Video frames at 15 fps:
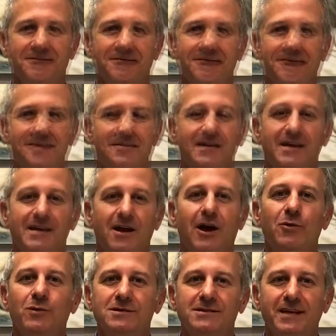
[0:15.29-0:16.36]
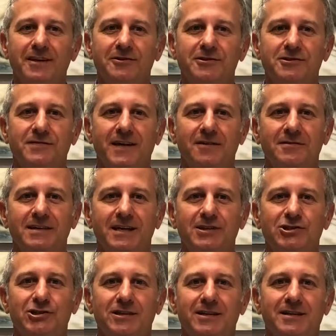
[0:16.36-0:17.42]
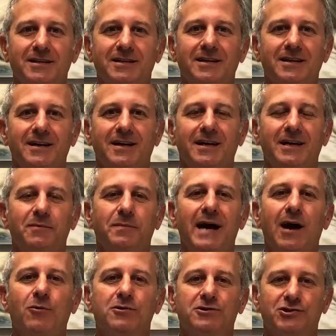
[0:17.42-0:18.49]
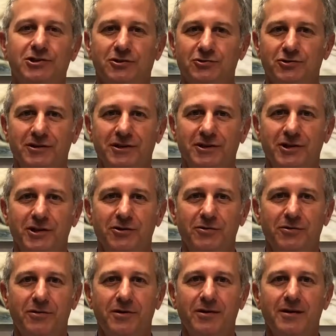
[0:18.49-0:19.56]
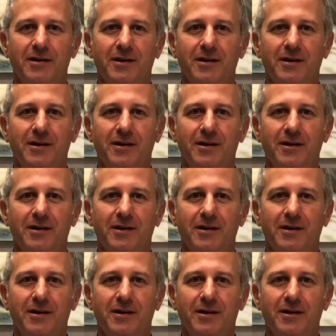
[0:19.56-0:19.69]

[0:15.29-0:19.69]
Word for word: And the Ottawa Senators Foundation uh, empowers children and youth